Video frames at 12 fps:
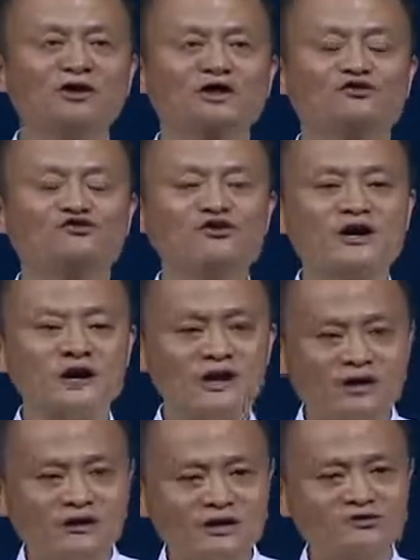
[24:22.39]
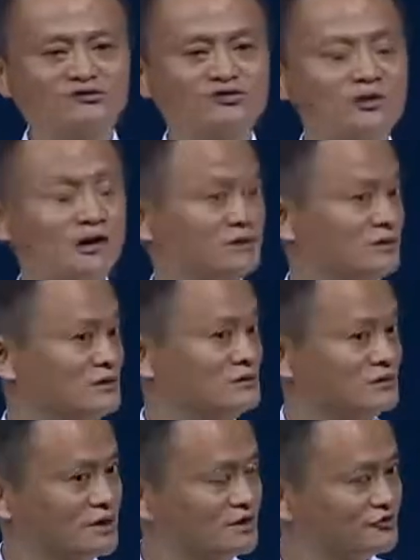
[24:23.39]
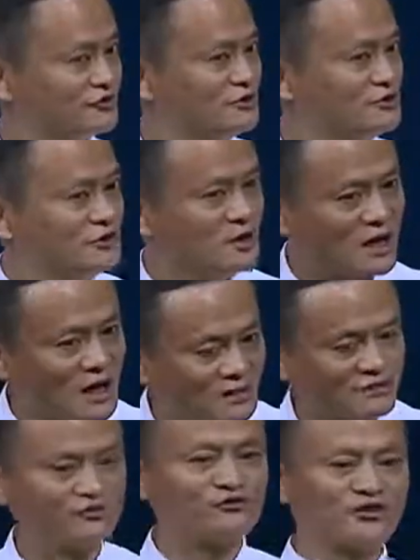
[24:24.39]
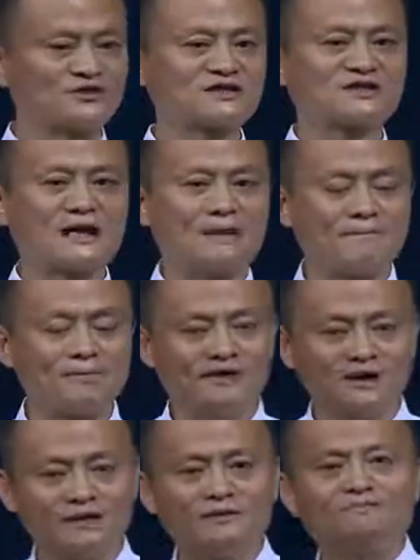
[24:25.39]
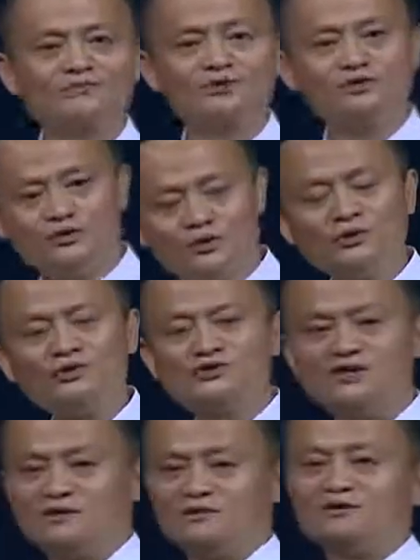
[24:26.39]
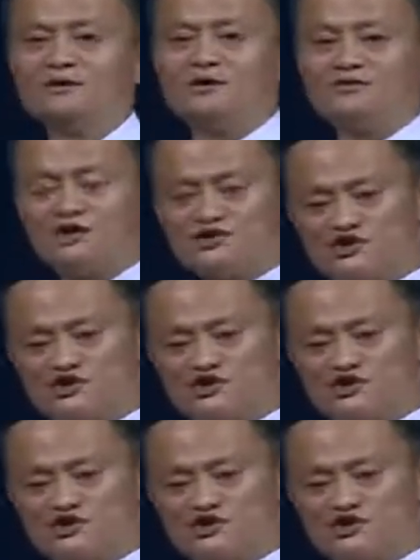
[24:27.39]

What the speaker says: if you are the first company using the